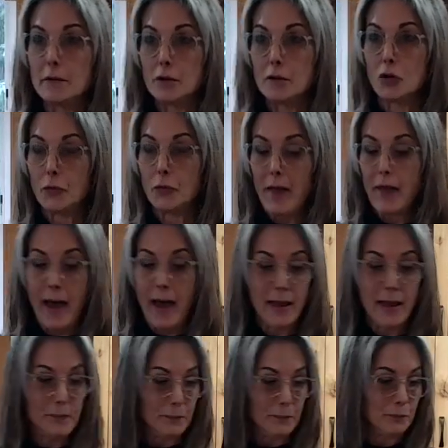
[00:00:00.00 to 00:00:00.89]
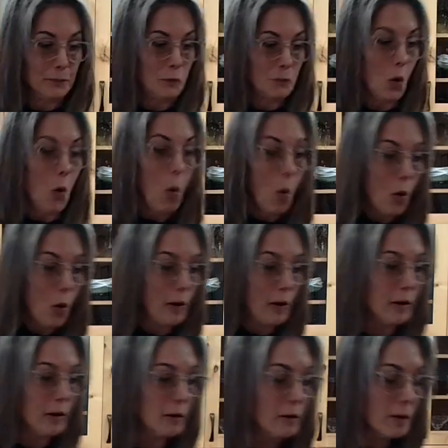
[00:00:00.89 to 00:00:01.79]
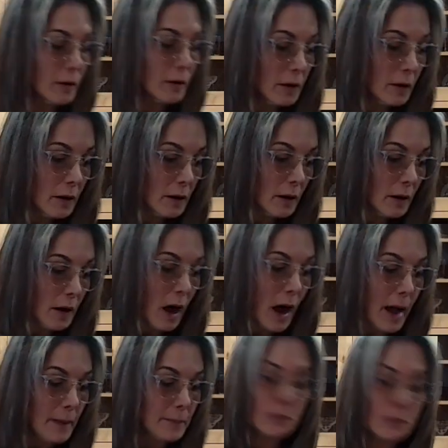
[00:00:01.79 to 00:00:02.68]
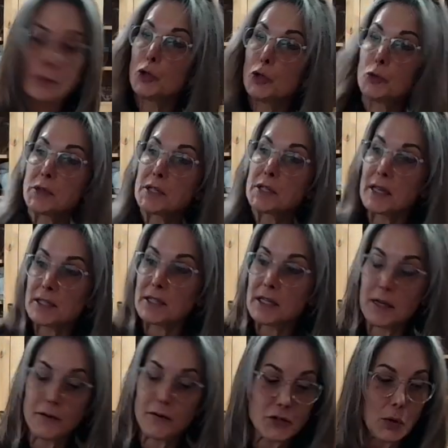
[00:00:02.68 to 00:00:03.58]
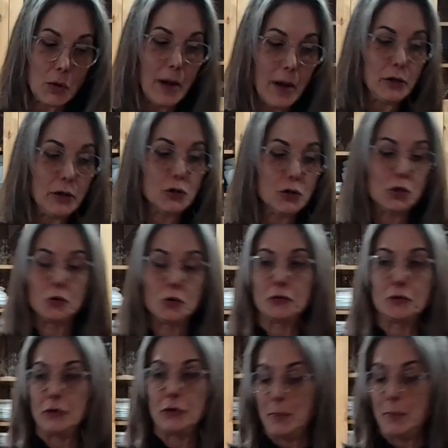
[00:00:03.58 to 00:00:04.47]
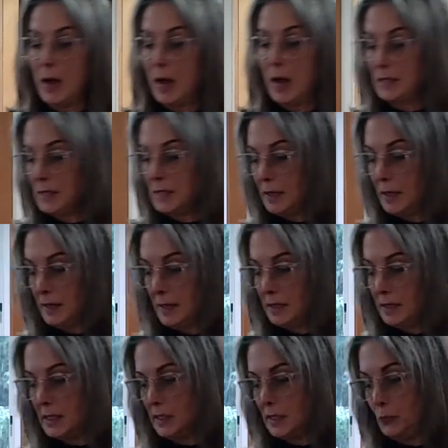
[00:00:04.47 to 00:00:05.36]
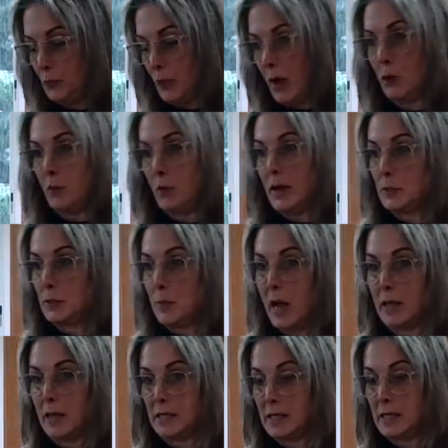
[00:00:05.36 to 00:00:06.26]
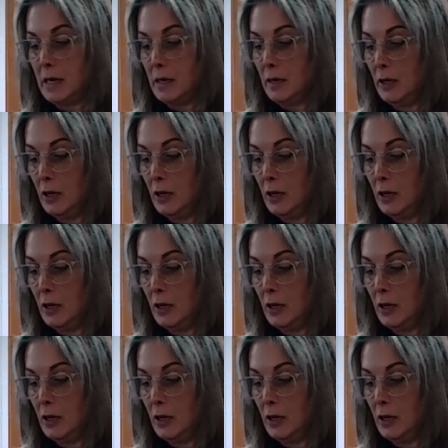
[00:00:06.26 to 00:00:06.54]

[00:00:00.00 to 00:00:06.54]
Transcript: cook that, or I'm gluten sensitive, so I use gluten-free pasta. This is brown rice pasta.